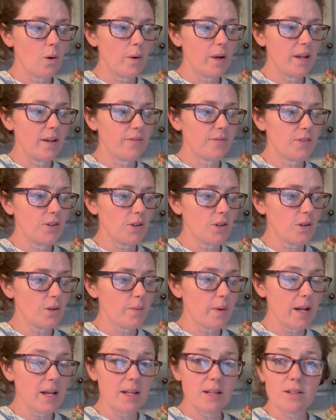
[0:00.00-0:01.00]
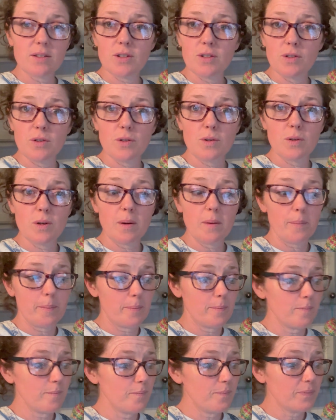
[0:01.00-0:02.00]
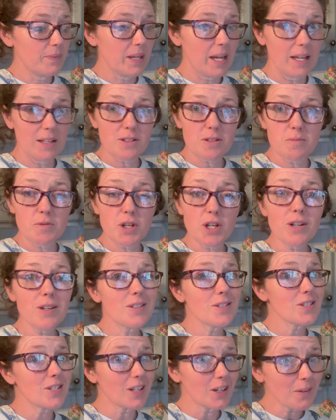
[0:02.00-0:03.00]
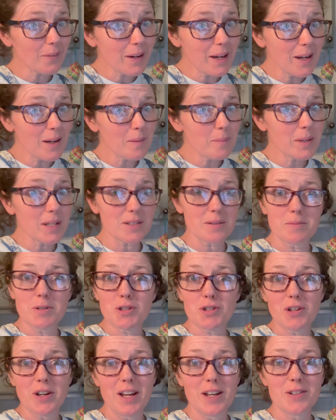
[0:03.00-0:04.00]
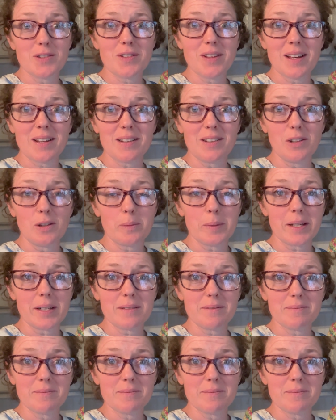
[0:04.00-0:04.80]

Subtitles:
if you're ready to can some cherries, stick around because I'm going to show you how to do that in a little bit.